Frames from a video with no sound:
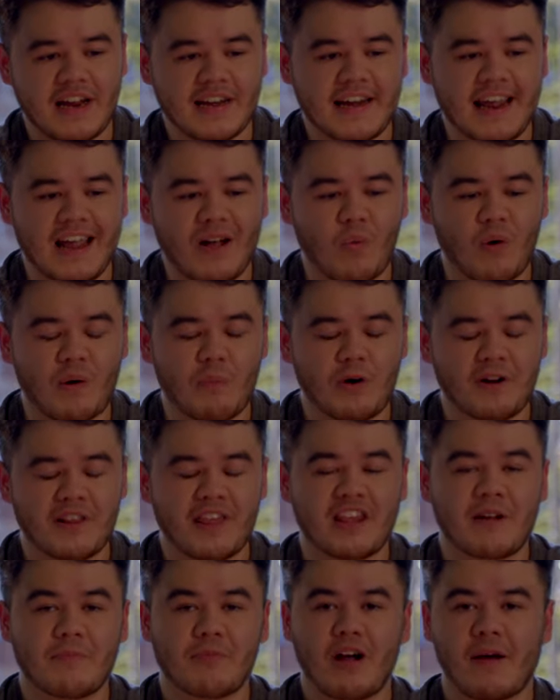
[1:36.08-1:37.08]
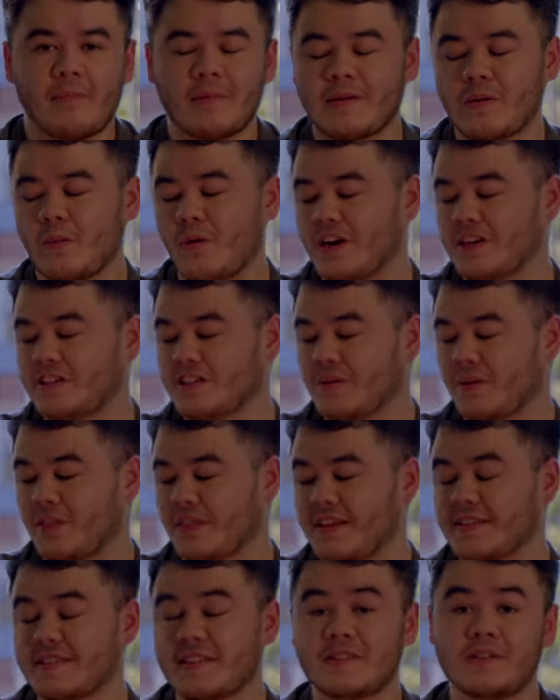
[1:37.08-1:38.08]
Now, one more thing you probably want to do with
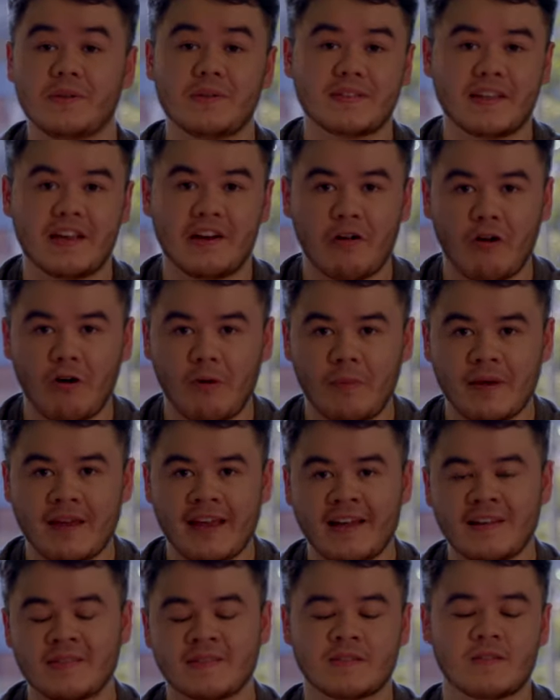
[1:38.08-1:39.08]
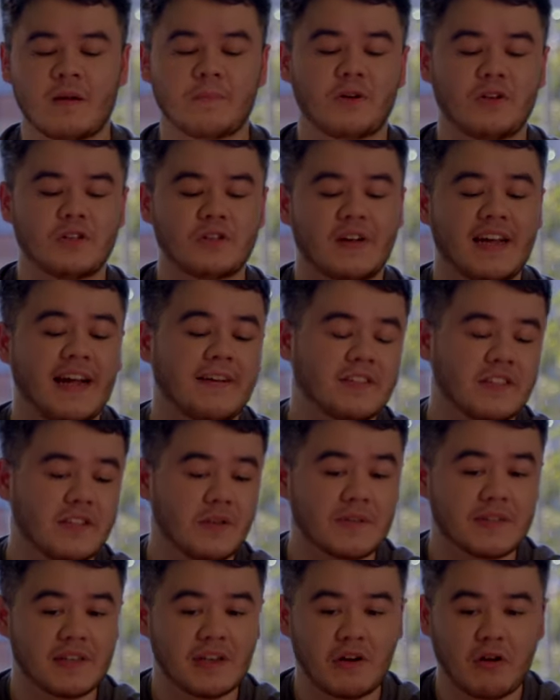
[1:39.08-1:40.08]
this is use in OBS. So I'm going to show you how to
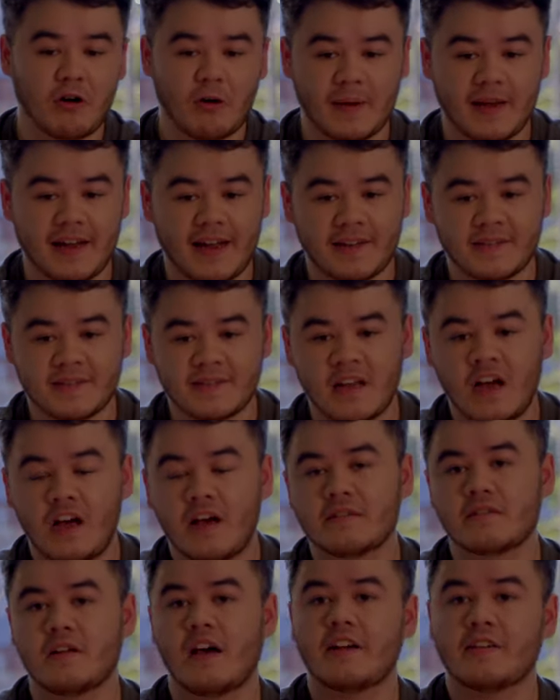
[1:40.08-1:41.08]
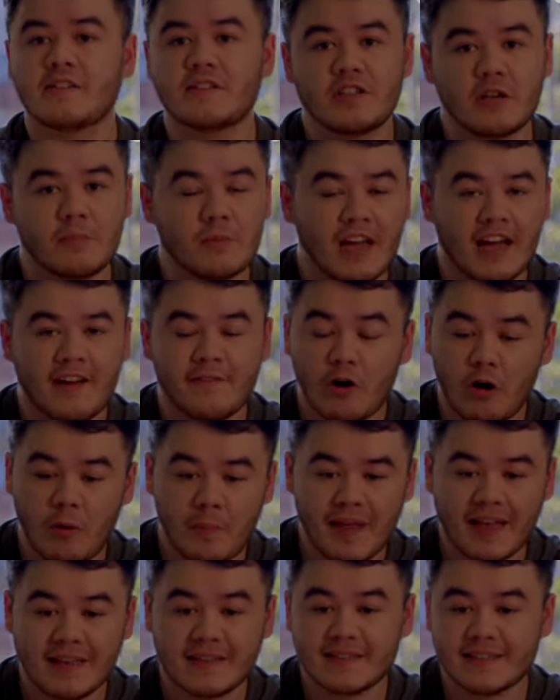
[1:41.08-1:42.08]
use it in OBS. So I assume you have
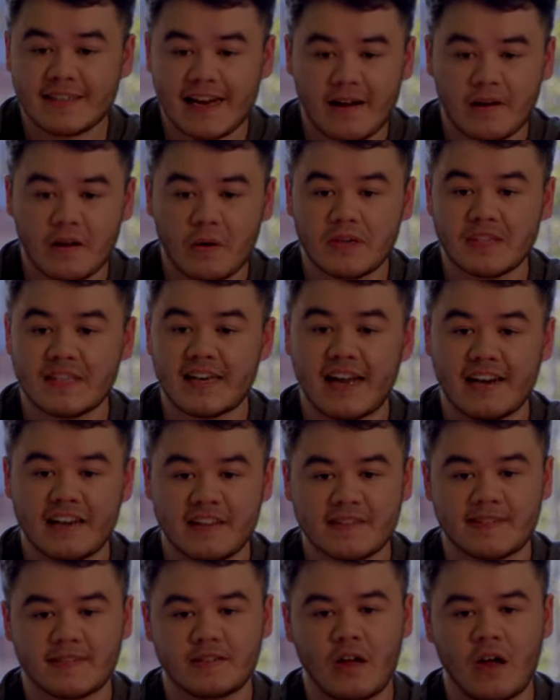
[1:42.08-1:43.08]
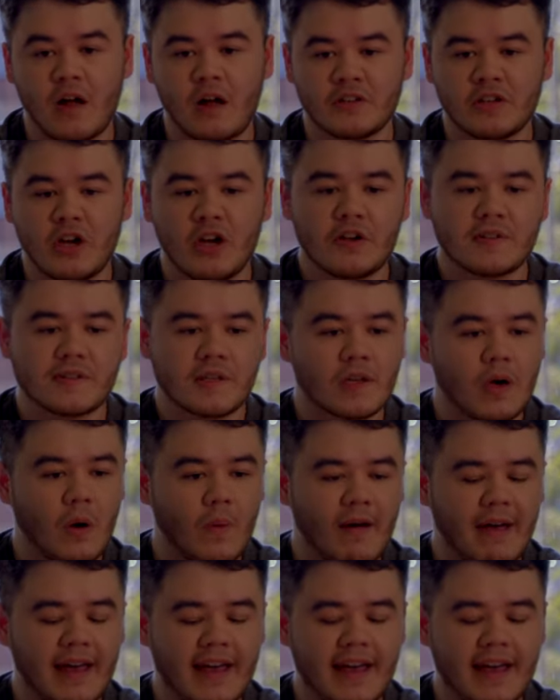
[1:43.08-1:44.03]
OBS downloaded and installed. So go